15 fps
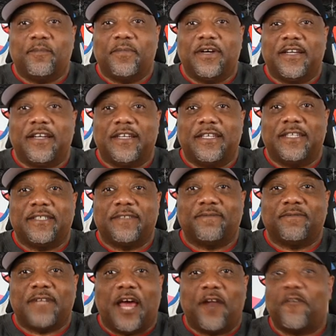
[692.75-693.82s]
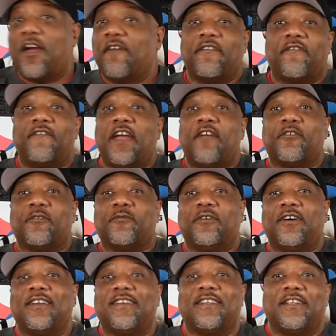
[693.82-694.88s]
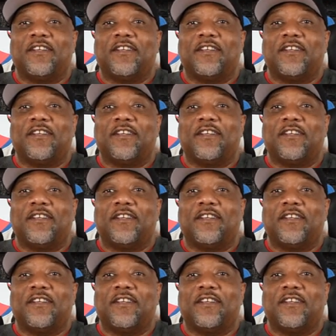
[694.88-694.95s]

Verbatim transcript: But uh, I don't have a favorite one.